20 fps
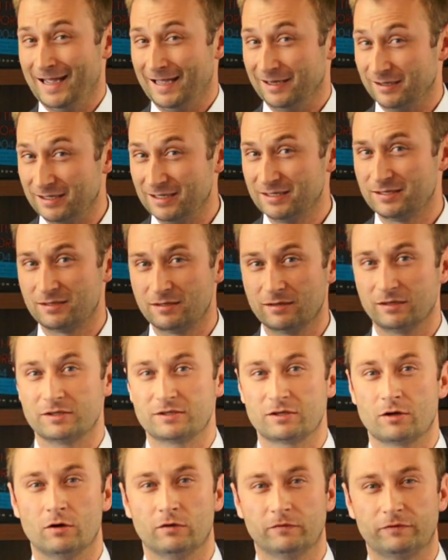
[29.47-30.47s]
And this
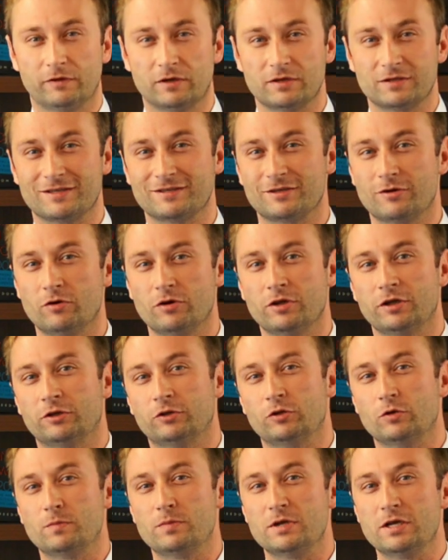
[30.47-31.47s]
year's conference is going
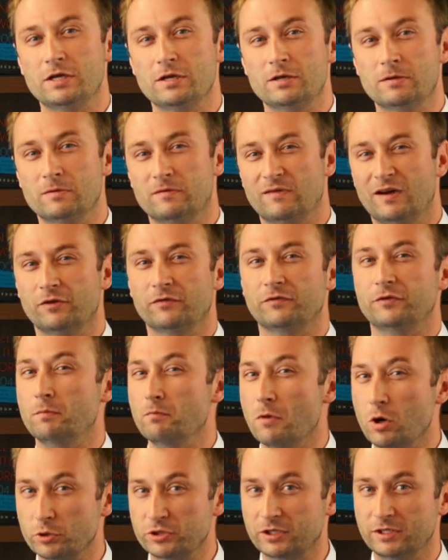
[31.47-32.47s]
to be one of the
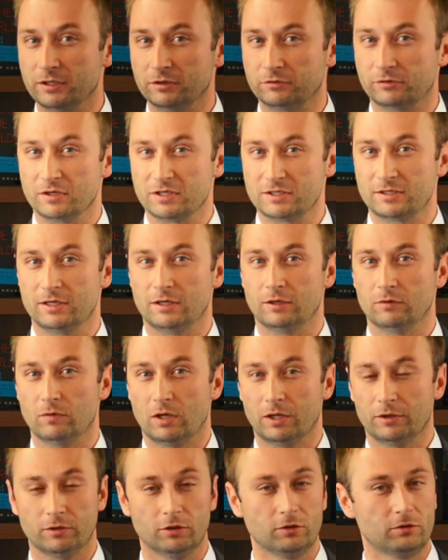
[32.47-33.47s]
most interesting
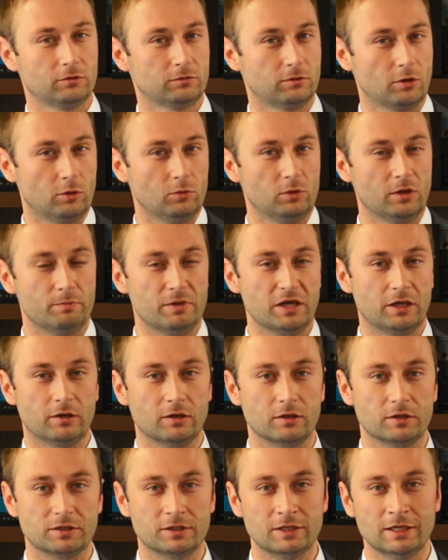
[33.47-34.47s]
ones, not only
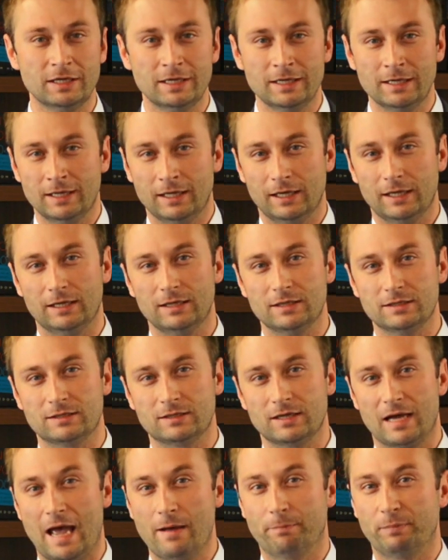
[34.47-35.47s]
because it
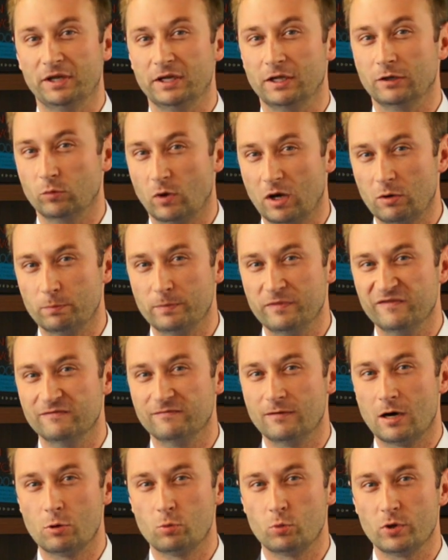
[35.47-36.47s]
is happening
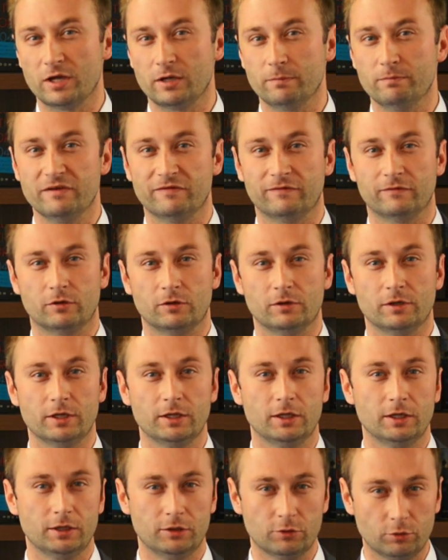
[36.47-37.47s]
one week before
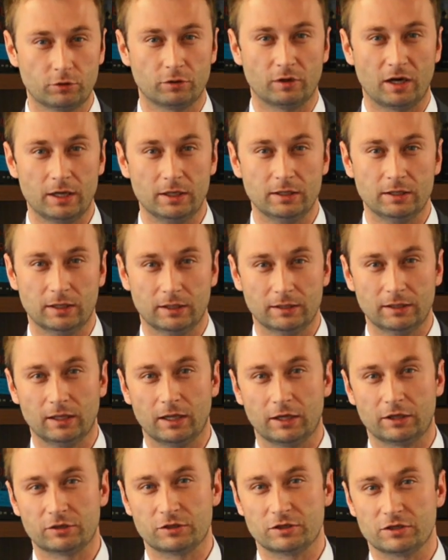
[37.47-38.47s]
the Ukrainian
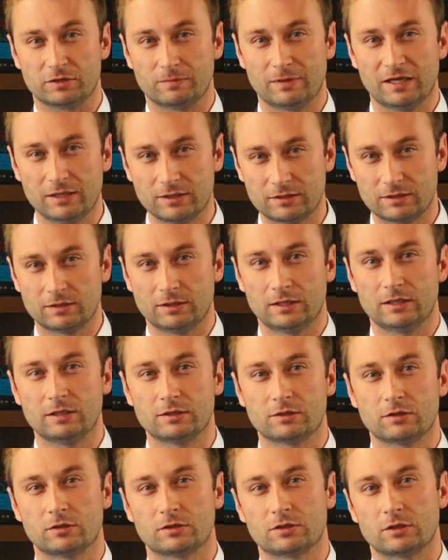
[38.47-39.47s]
elections, but it
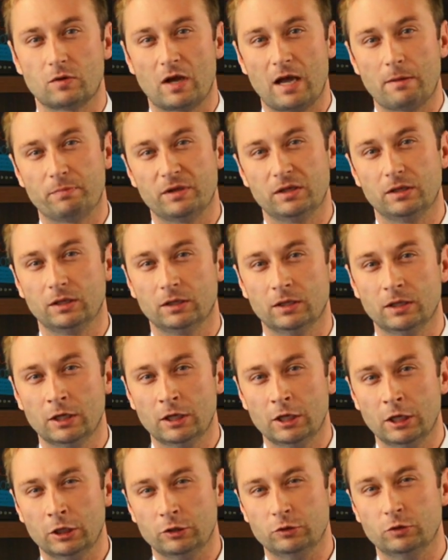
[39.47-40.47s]
is also happening
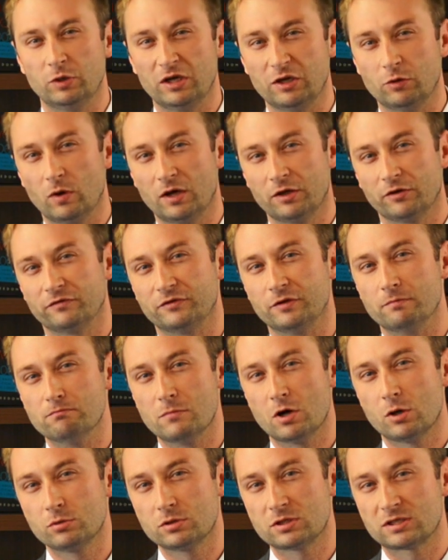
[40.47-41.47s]
during one of the
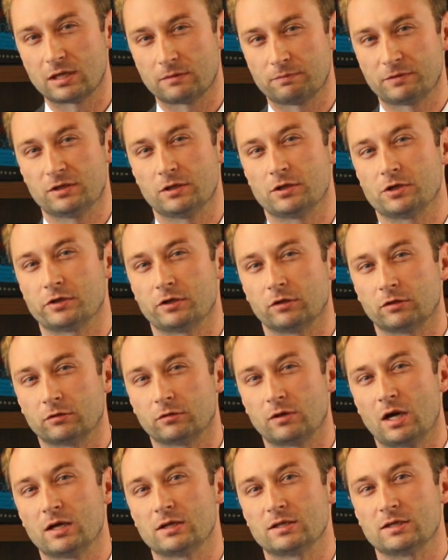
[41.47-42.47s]
most substantial
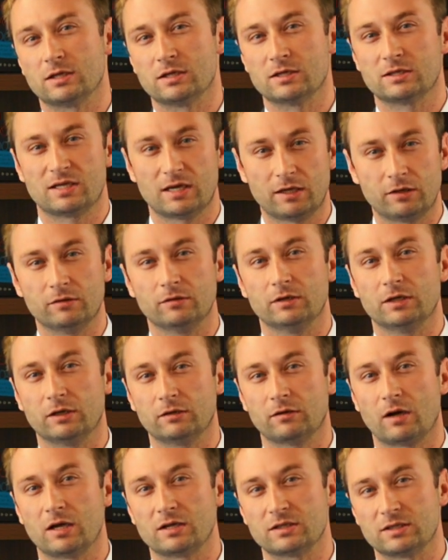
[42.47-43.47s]
crises, security
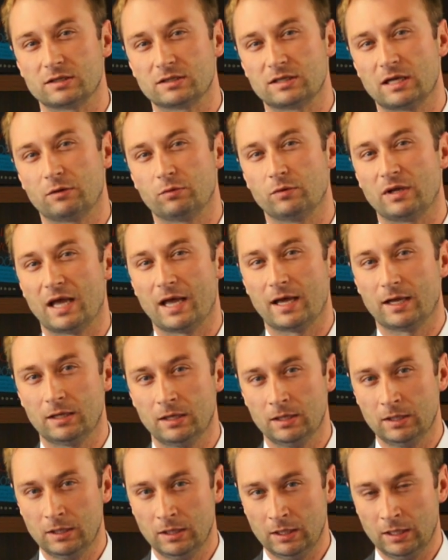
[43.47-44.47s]
crises, that we
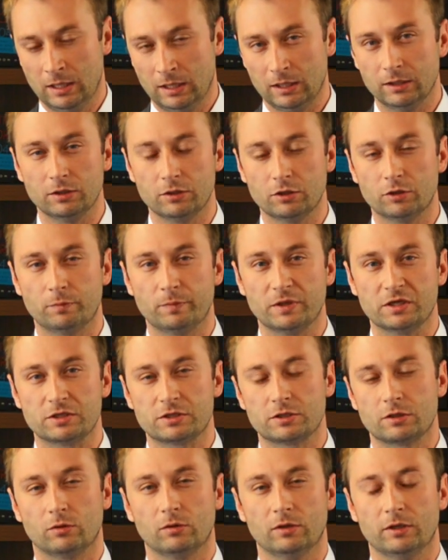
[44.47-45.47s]
had in the European
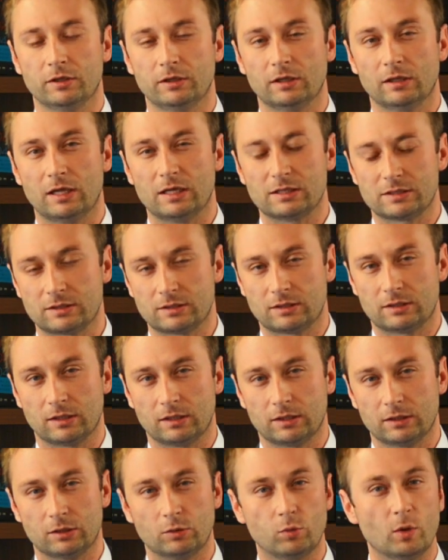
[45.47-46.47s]
soil in the last
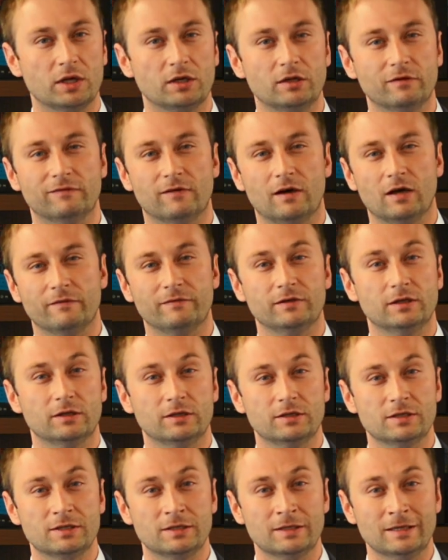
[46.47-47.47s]
25
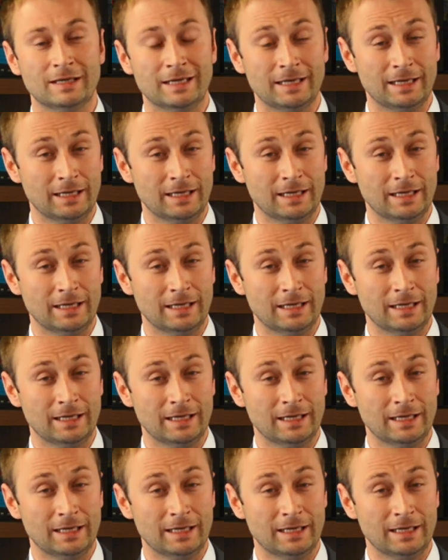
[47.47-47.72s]
years.